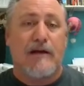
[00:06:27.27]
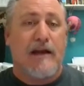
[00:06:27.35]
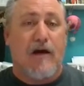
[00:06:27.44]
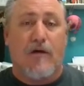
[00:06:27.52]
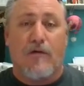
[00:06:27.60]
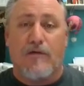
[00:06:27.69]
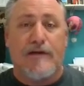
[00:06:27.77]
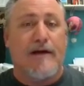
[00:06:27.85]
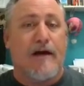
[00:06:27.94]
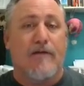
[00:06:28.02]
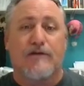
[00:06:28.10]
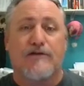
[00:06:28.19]
Now, the
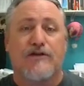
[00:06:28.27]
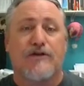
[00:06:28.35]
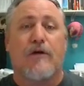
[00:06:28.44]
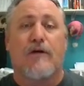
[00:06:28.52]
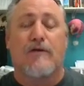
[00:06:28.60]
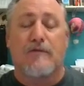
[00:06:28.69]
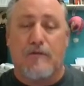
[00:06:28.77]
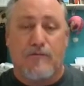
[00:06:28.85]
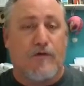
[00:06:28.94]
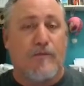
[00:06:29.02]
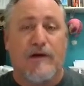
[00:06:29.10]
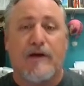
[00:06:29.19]
other two are
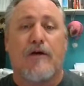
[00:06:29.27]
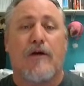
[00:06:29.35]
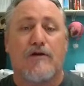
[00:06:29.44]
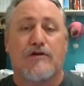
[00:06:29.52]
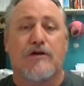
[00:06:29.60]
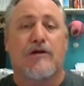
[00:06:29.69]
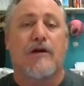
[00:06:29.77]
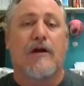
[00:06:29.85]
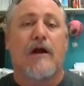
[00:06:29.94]
Footman and Archer.